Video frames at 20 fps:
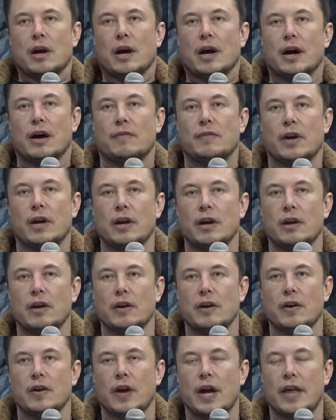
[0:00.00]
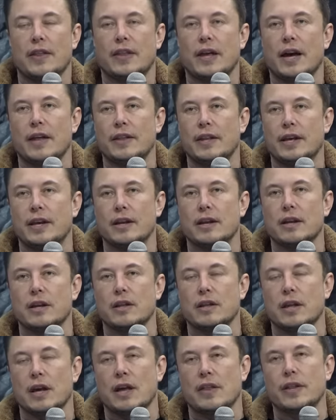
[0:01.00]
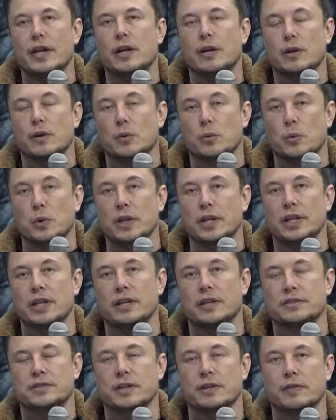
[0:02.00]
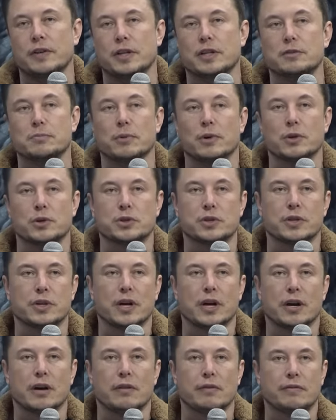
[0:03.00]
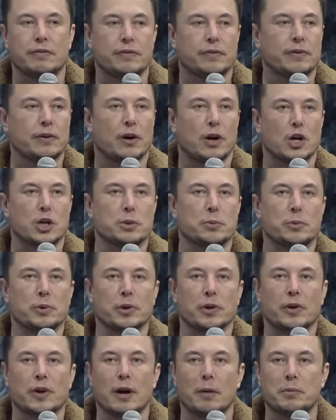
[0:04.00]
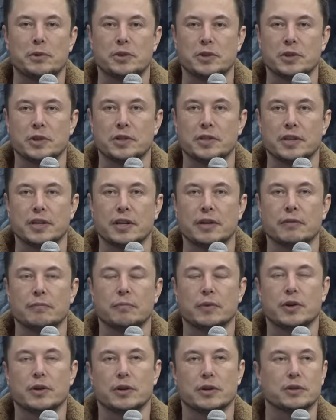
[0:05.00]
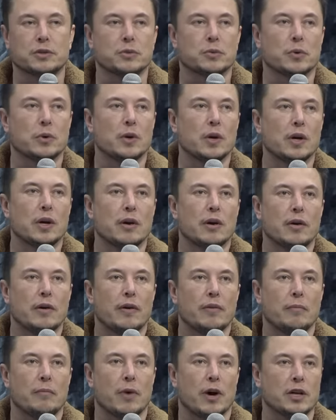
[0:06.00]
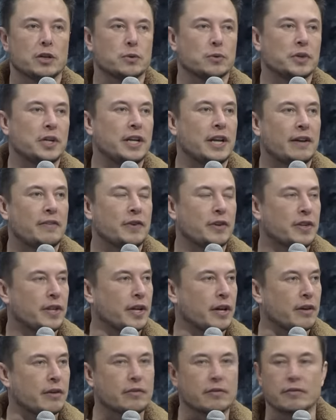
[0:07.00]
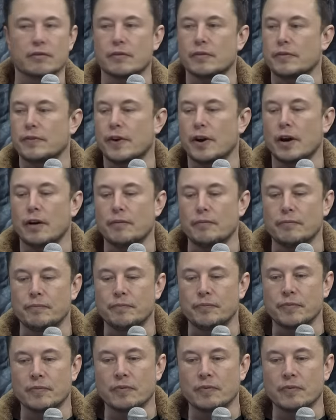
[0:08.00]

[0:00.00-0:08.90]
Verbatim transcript: Um, and, and, then, and then really there's going to be an explosion of entrepreneurial opportunity, because Mars will need everything from